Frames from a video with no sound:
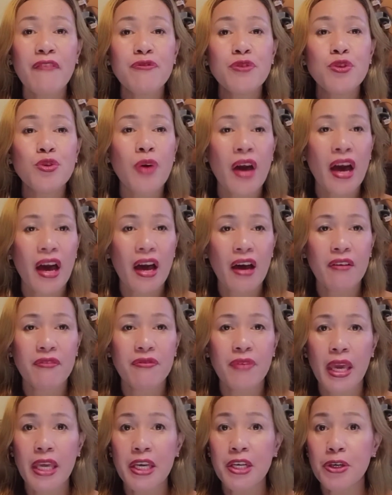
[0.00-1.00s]
to have
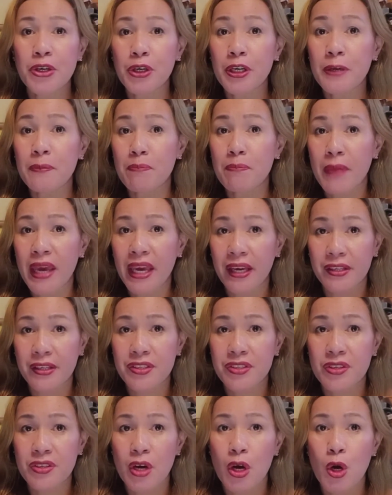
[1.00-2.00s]
a good mix